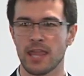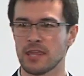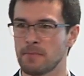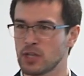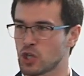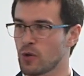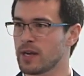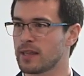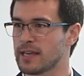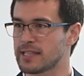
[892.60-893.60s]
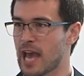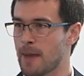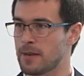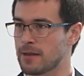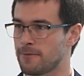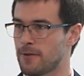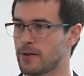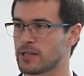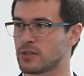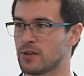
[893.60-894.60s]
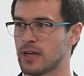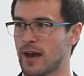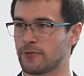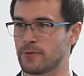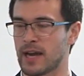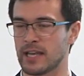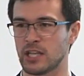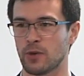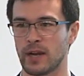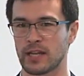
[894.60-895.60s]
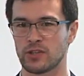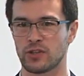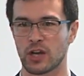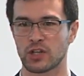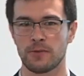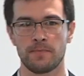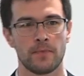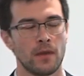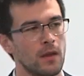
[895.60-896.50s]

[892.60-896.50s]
And the majority of these are happening very soon after an ACL reconstruction.